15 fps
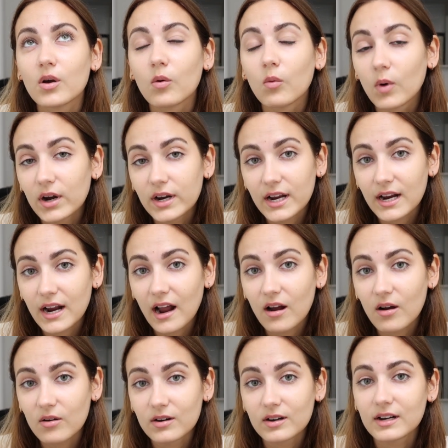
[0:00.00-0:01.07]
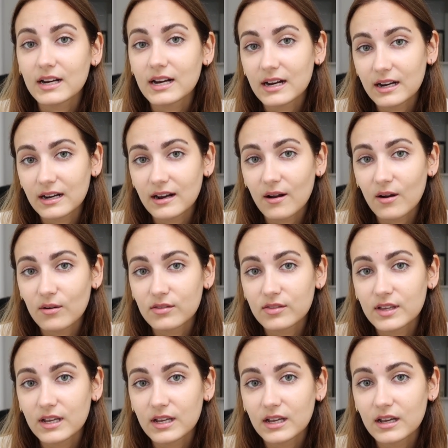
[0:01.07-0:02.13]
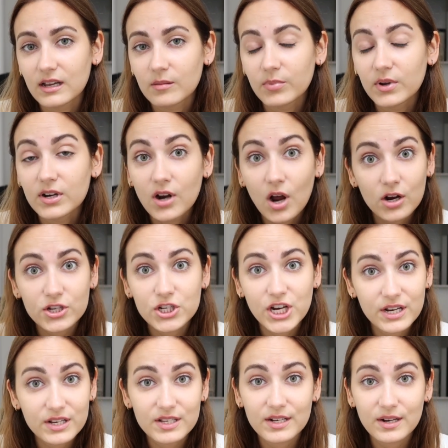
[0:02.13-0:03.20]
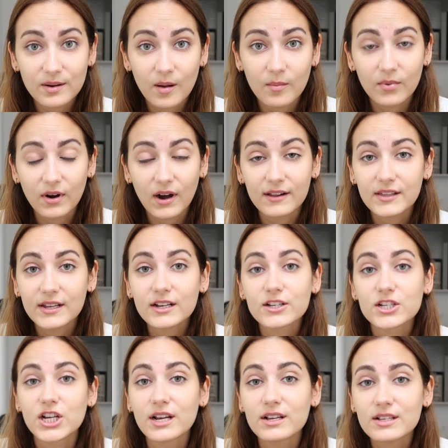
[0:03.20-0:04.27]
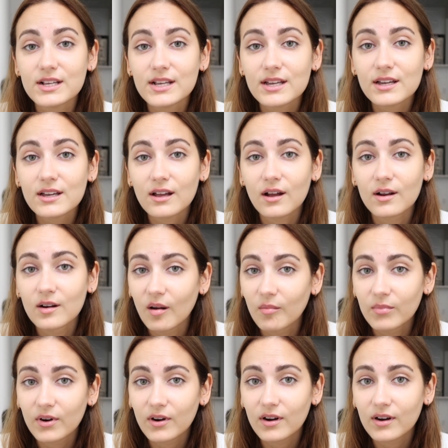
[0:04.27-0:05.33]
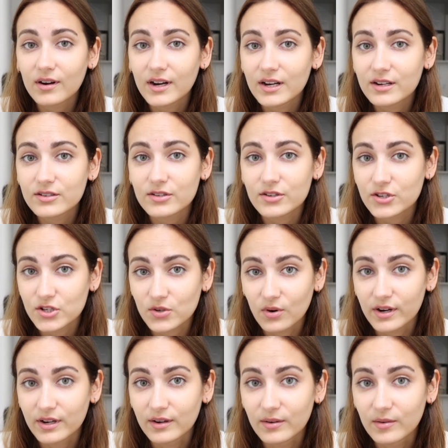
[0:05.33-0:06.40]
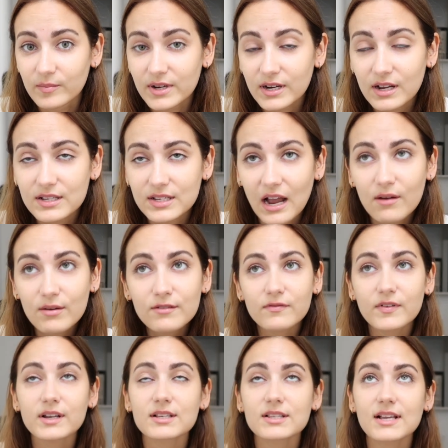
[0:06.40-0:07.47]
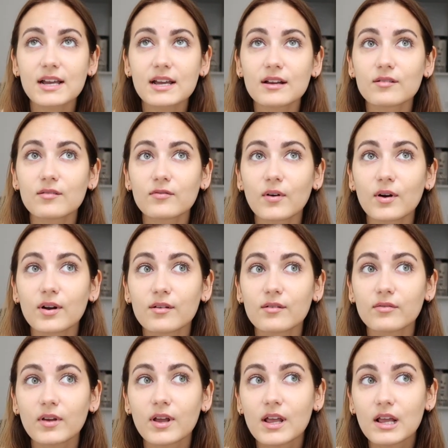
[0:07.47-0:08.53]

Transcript: working out and eating healthy, but not chasing a number. I think chasing a number can destroy you, because I would fixate in front of